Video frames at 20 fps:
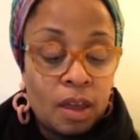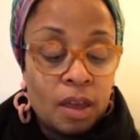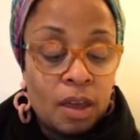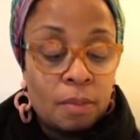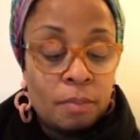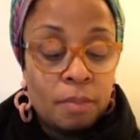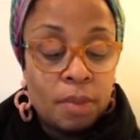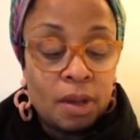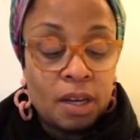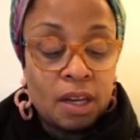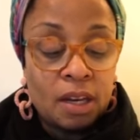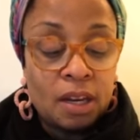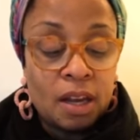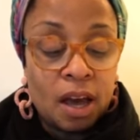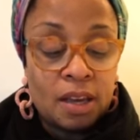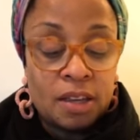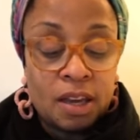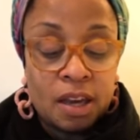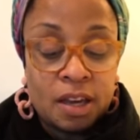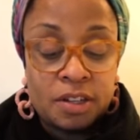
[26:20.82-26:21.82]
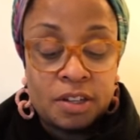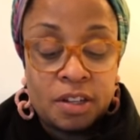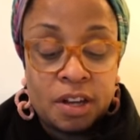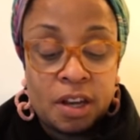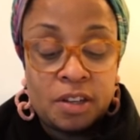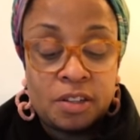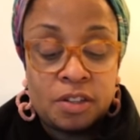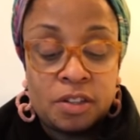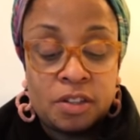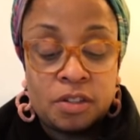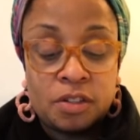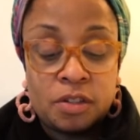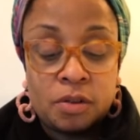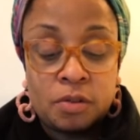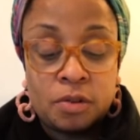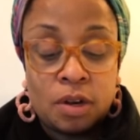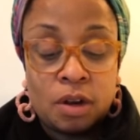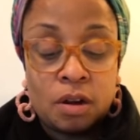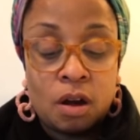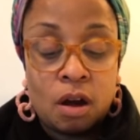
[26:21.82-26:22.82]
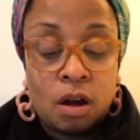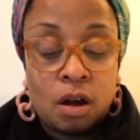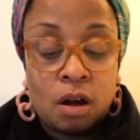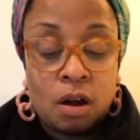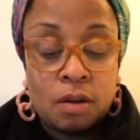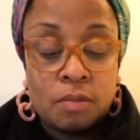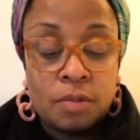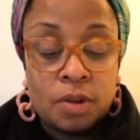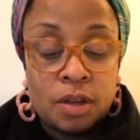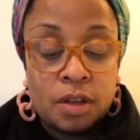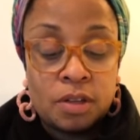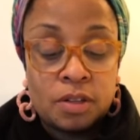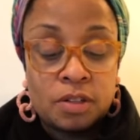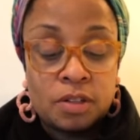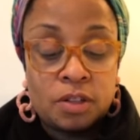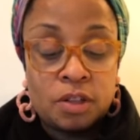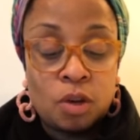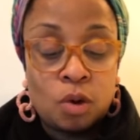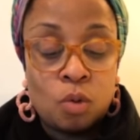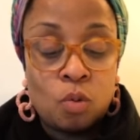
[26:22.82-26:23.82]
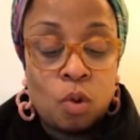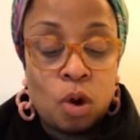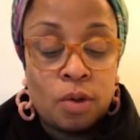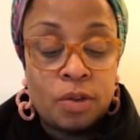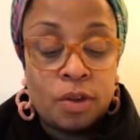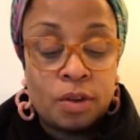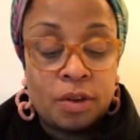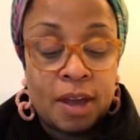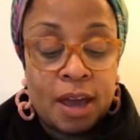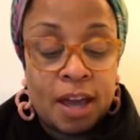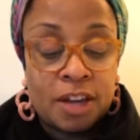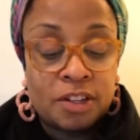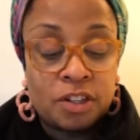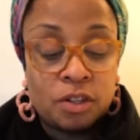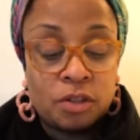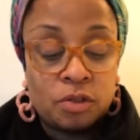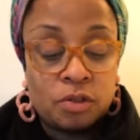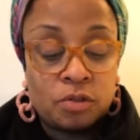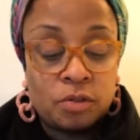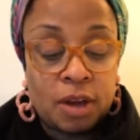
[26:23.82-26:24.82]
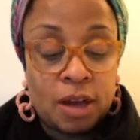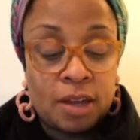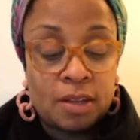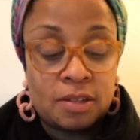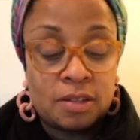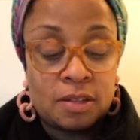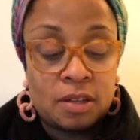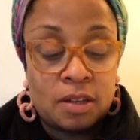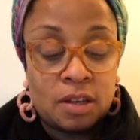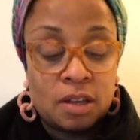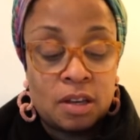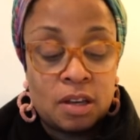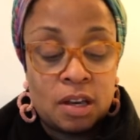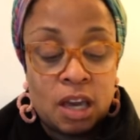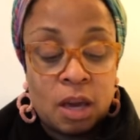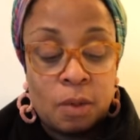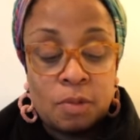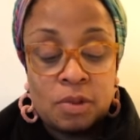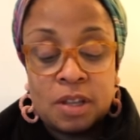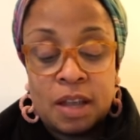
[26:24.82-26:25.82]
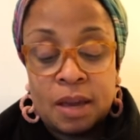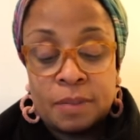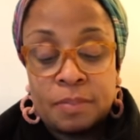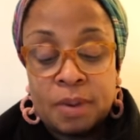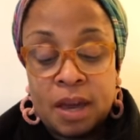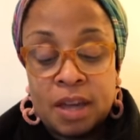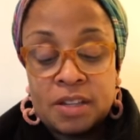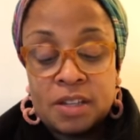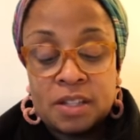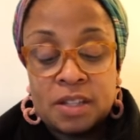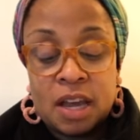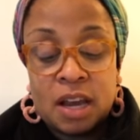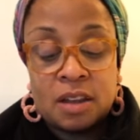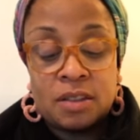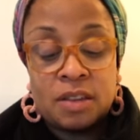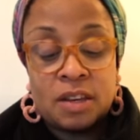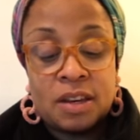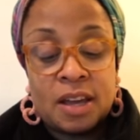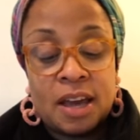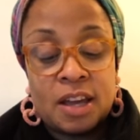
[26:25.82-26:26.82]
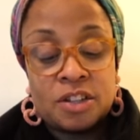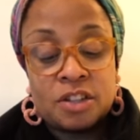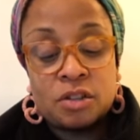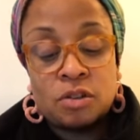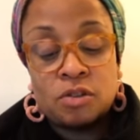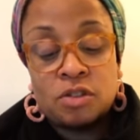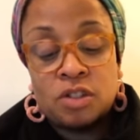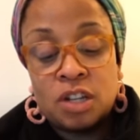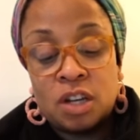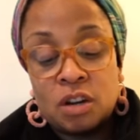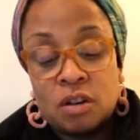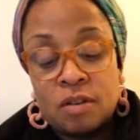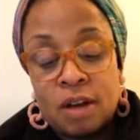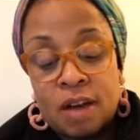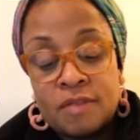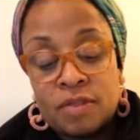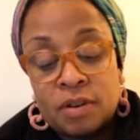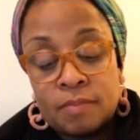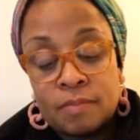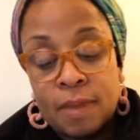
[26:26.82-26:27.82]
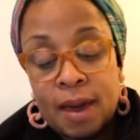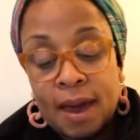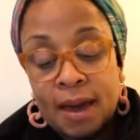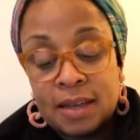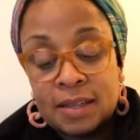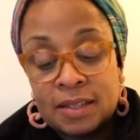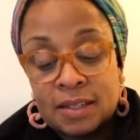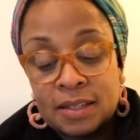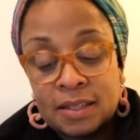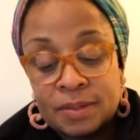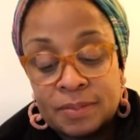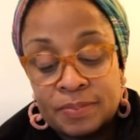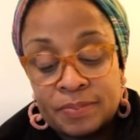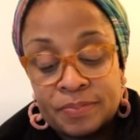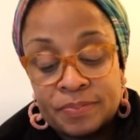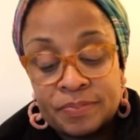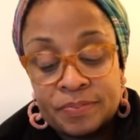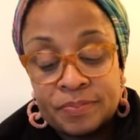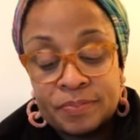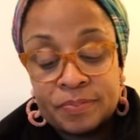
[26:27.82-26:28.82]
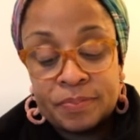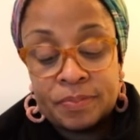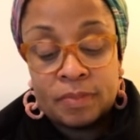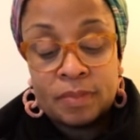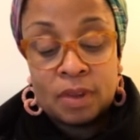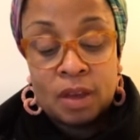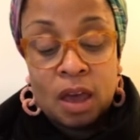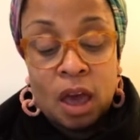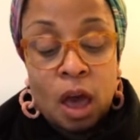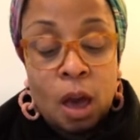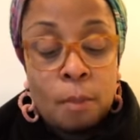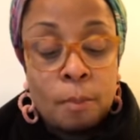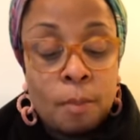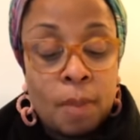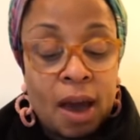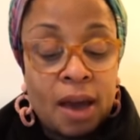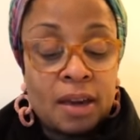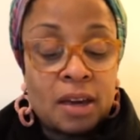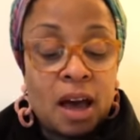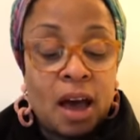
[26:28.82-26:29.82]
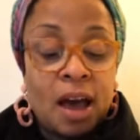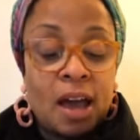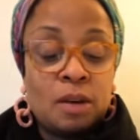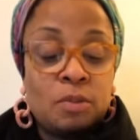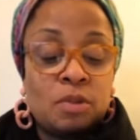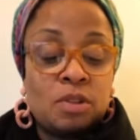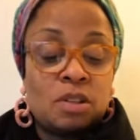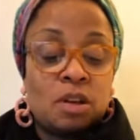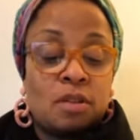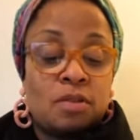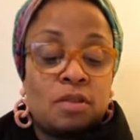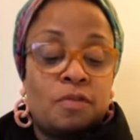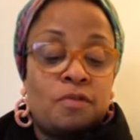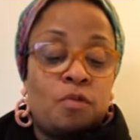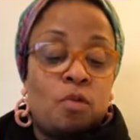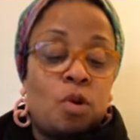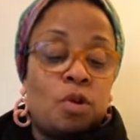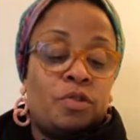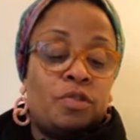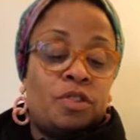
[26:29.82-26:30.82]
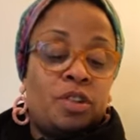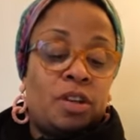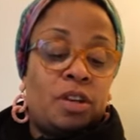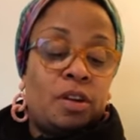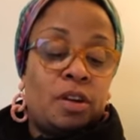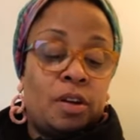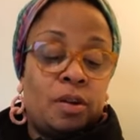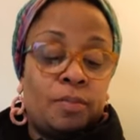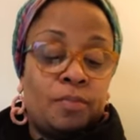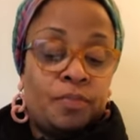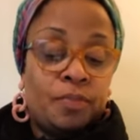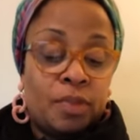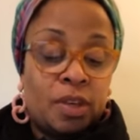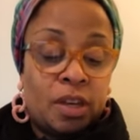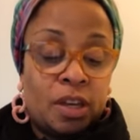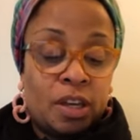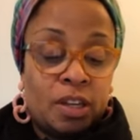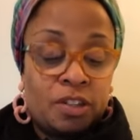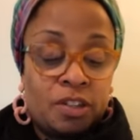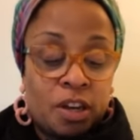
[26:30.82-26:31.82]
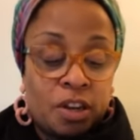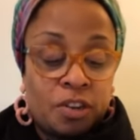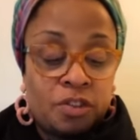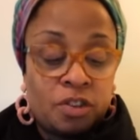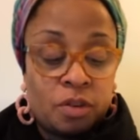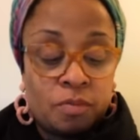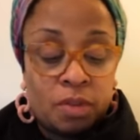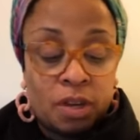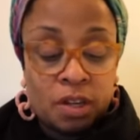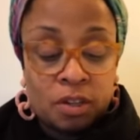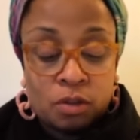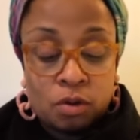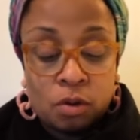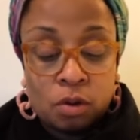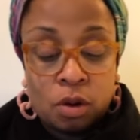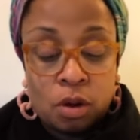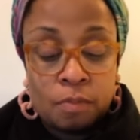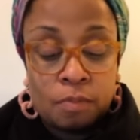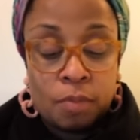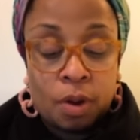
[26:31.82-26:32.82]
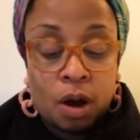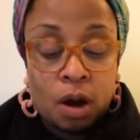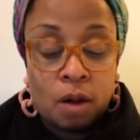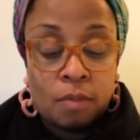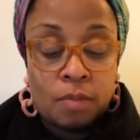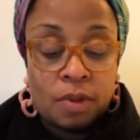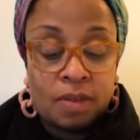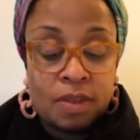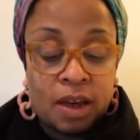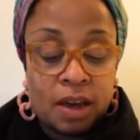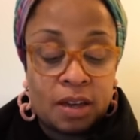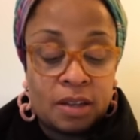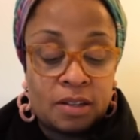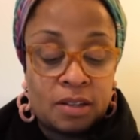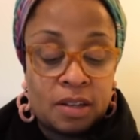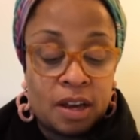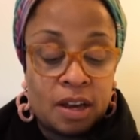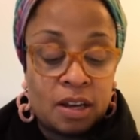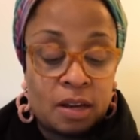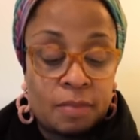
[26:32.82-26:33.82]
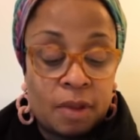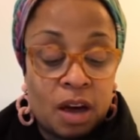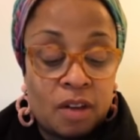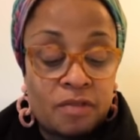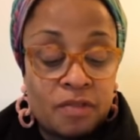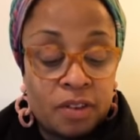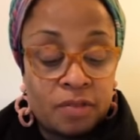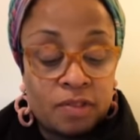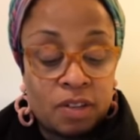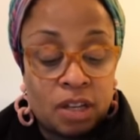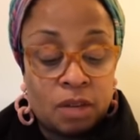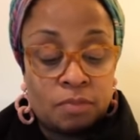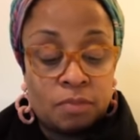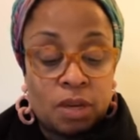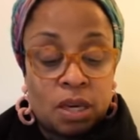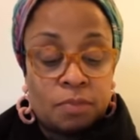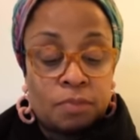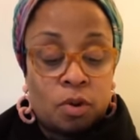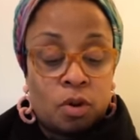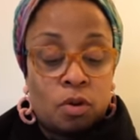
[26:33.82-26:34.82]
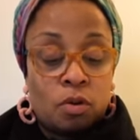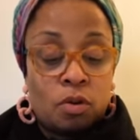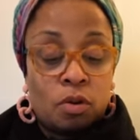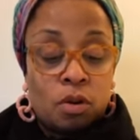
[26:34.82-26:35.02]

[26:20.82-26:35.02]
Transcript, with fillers: Many not yet changed into their garb still wore their national dress. It was like pages out of the National Geographic magazine. My guide was on the fourth tier. He gestured me into a compartment that contained about 15 people.